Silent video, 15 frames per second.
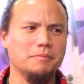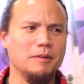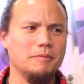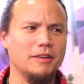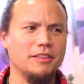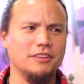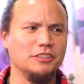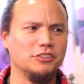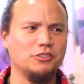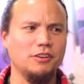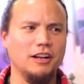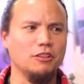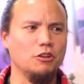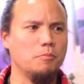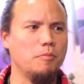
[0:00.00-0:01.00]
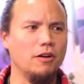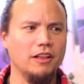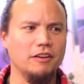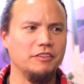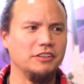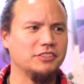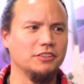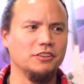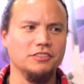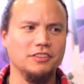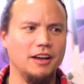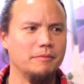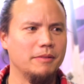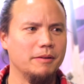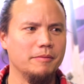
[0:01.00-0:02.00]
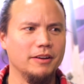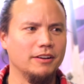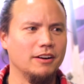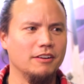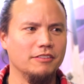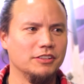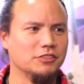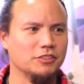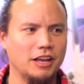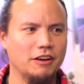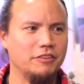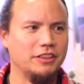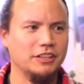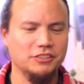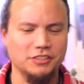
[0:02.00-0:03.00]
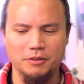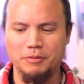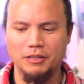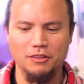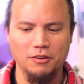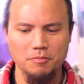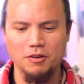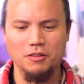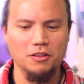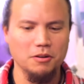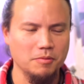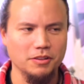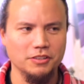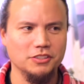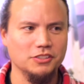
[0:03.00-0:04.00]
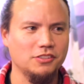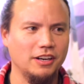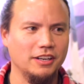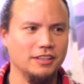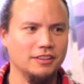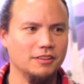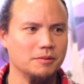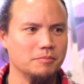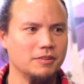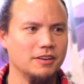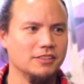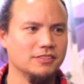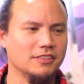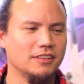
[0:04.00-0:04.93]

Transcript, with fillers: lot of people out there that just try to lowball every single time they make an order. No. Everything's going to be lowball, lowball. Just no, try like to get if you price, have